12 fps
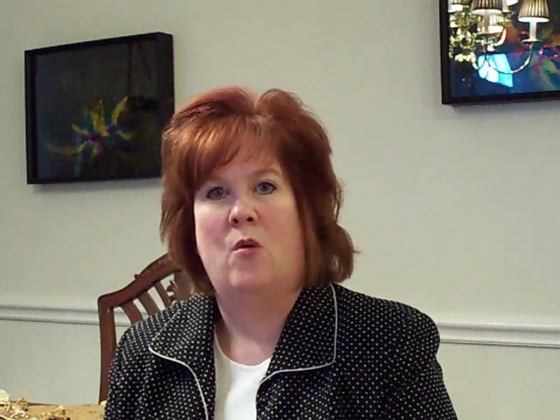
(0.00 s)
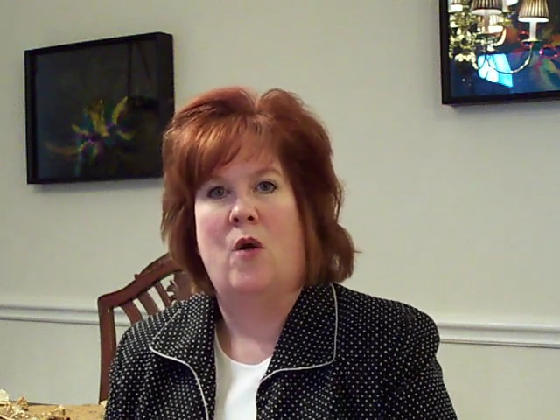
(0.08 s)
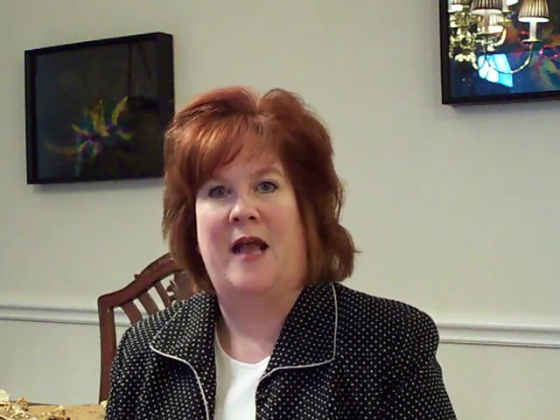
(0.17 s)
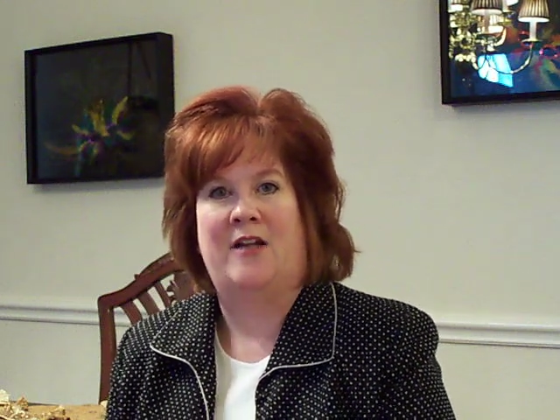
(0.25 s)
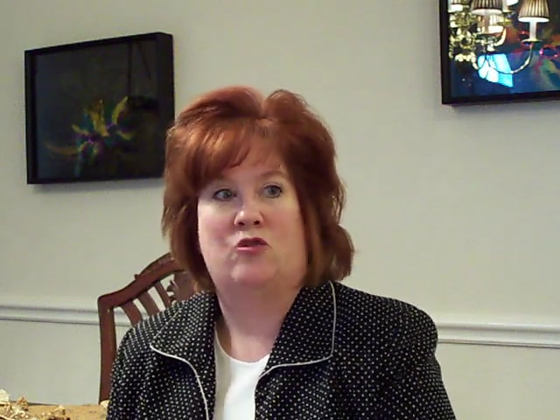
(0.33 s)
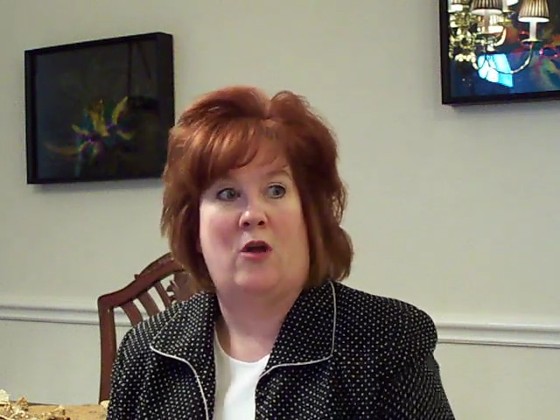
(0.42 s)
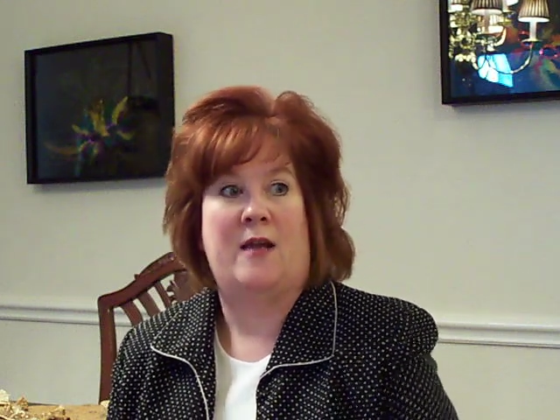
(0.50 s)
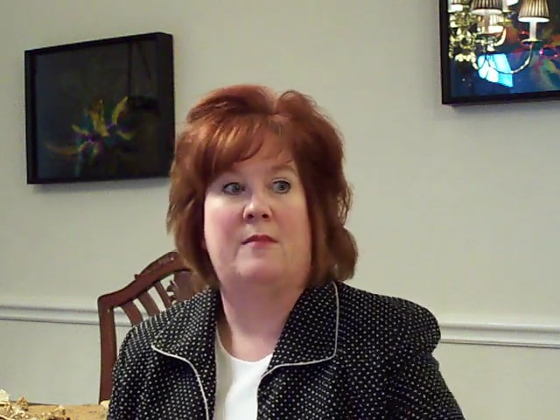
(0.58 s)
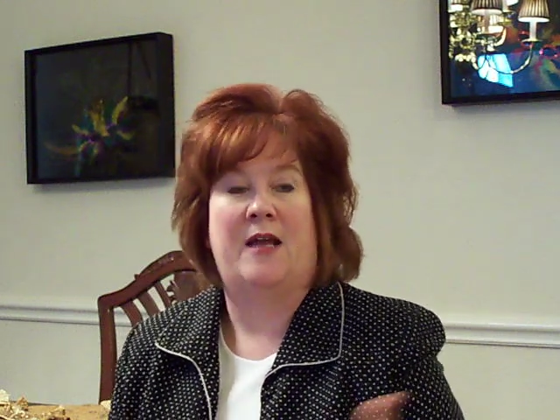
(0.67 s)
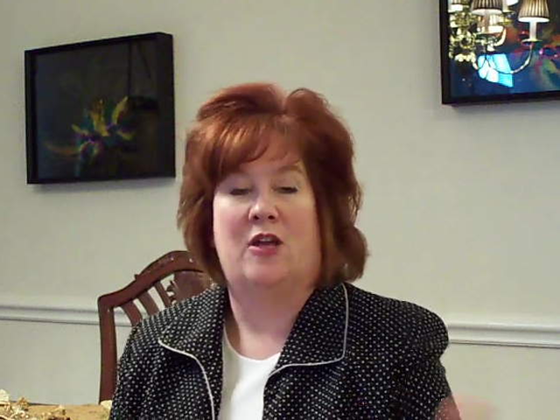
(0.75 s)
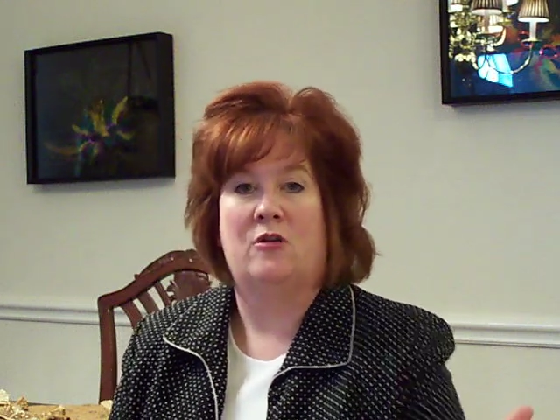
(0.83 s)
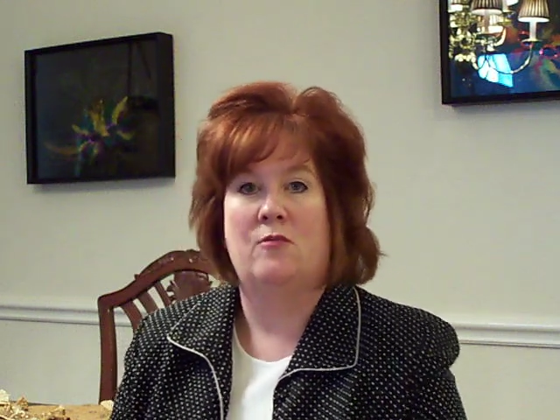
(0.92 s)
and trying to
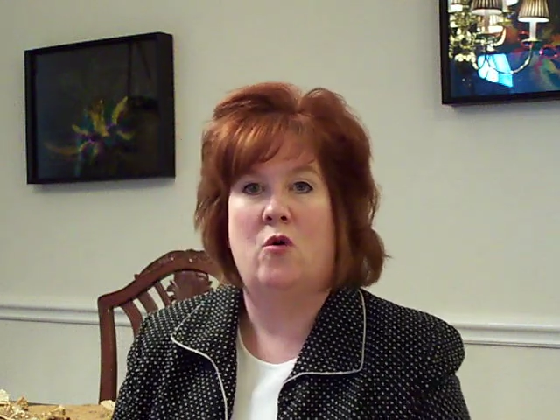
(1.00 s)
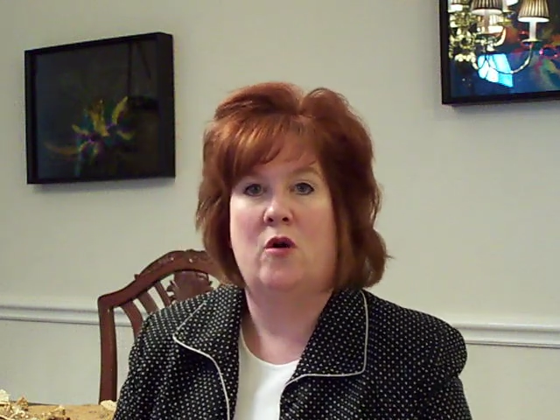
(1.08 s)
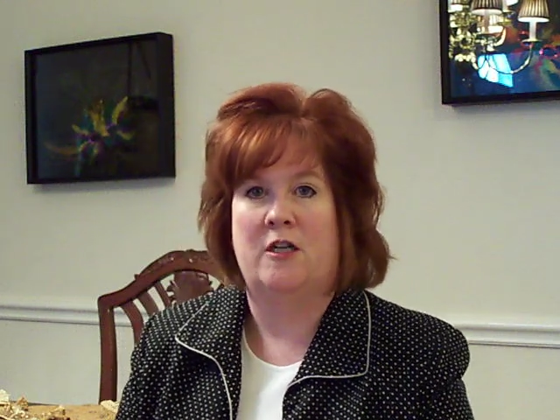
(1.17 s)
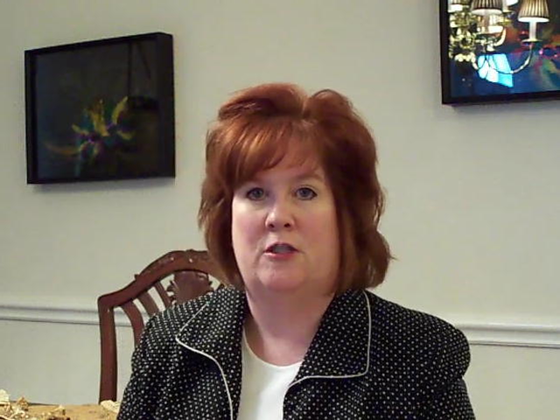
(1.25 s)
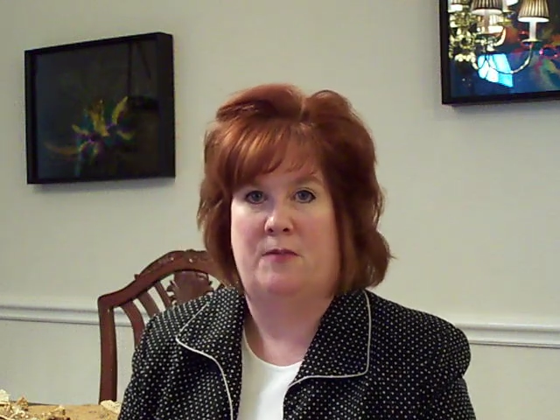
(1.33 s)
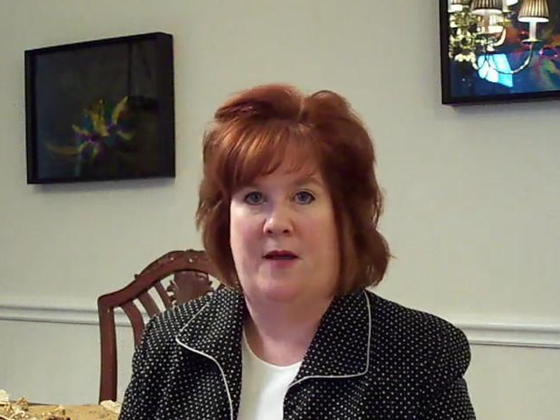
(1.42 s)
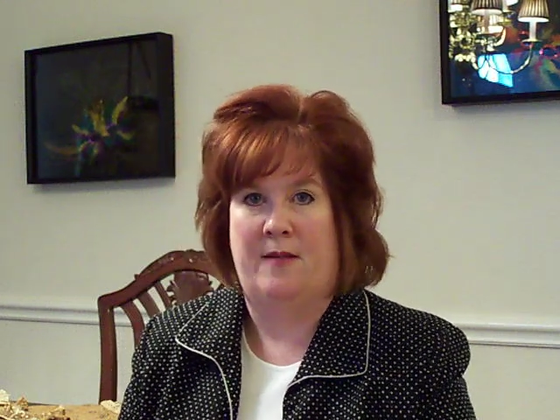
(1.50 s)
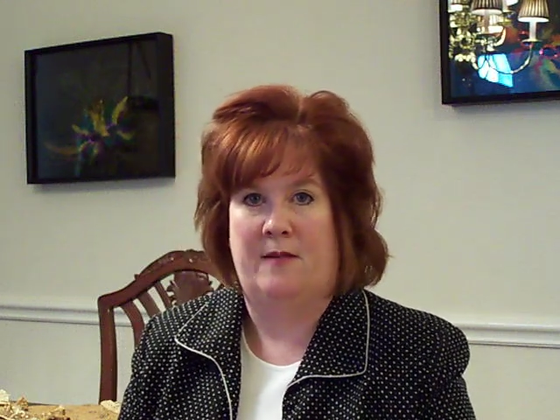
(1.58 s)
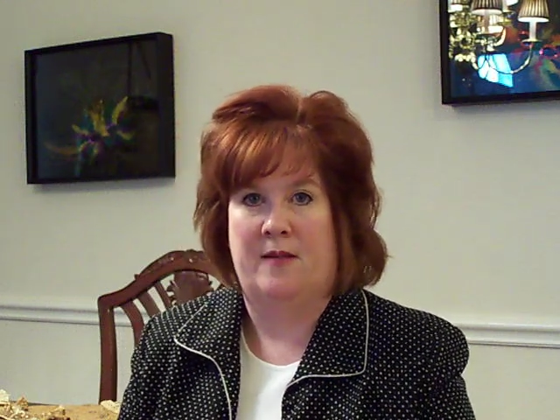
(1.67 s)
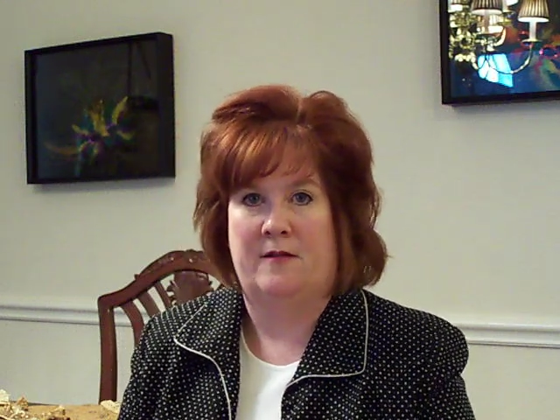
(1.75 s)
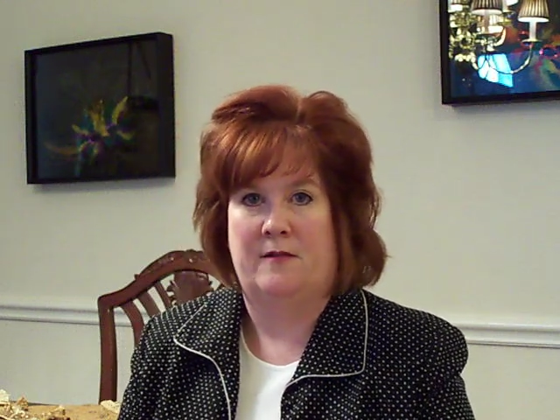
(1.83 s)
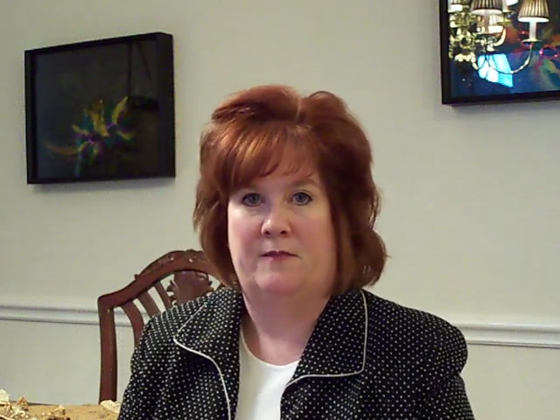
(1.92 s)
make your mortgage payment.
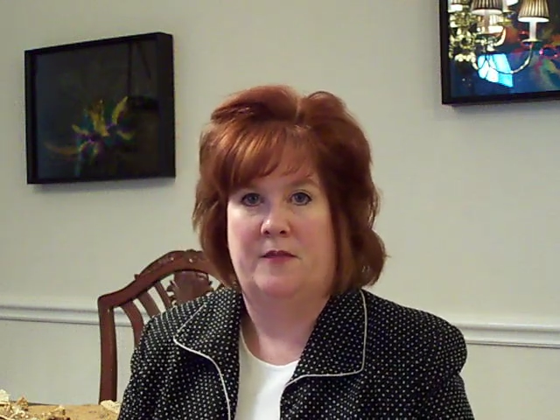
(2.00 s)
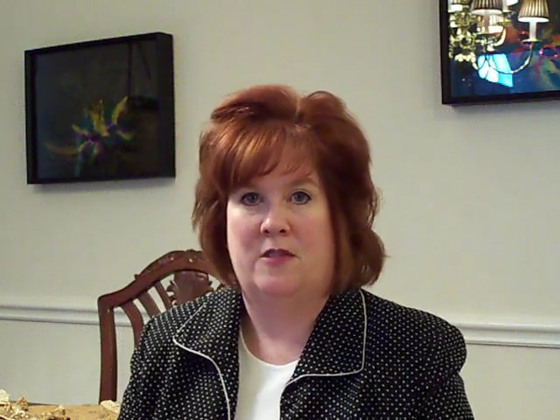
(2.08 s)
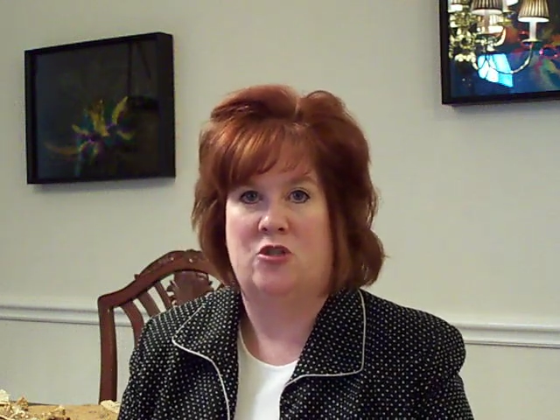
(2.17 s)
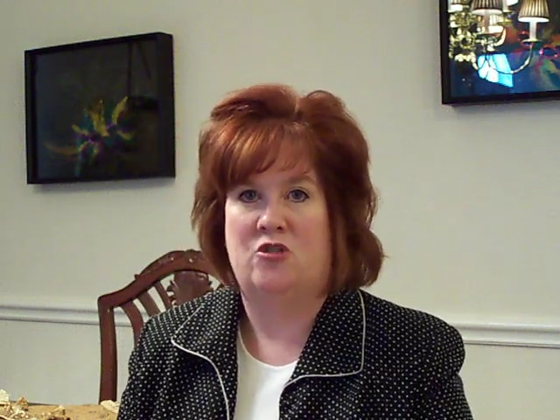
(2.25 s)
Since